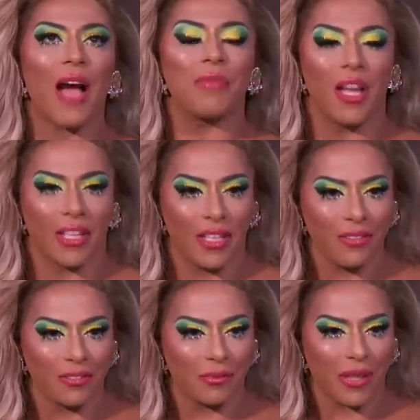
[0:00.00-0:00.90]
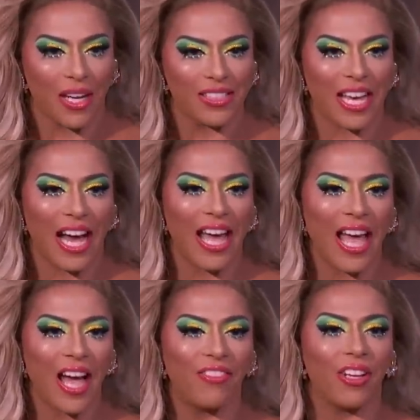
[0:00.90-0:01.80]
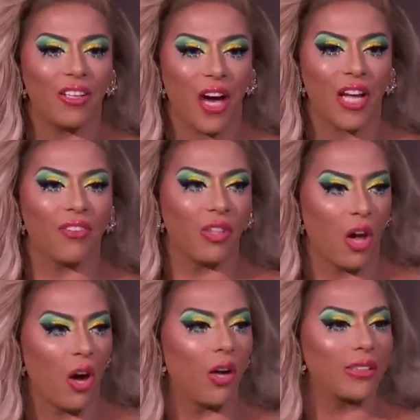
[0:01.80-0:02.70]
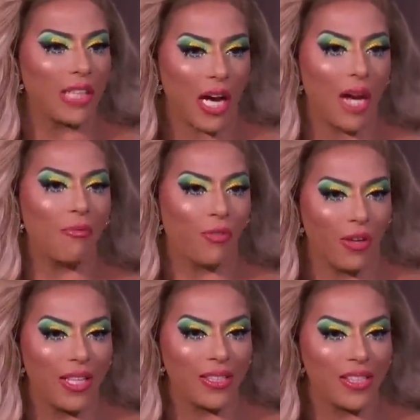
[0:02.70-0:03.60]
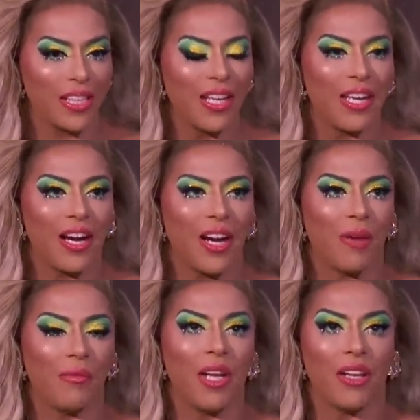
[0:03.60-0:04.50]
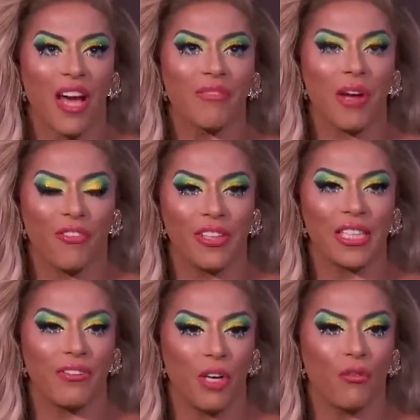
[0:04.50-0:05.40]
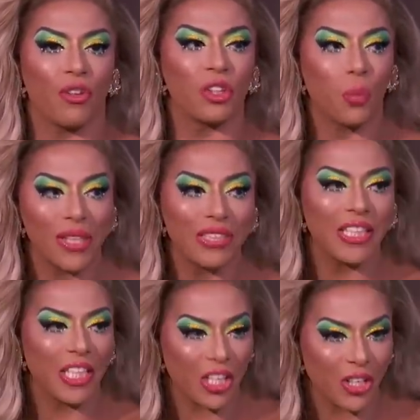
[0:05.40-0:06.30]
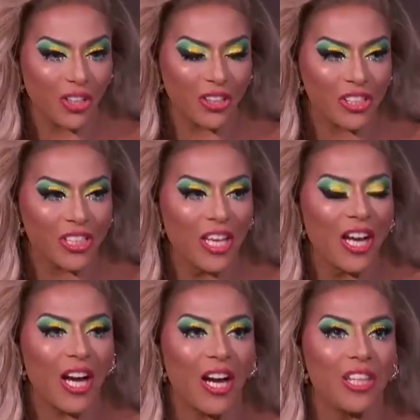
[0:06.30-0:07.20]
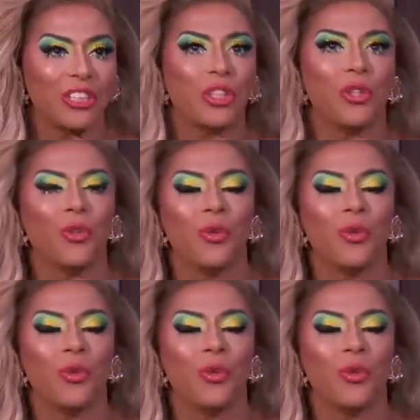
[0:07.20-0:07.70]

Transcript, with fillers: I'm lucky because yeah. I have a lot of long-time friends. Yeah. Um, a lot of my friends I've known for 20 years. Oh, oh uh, geez.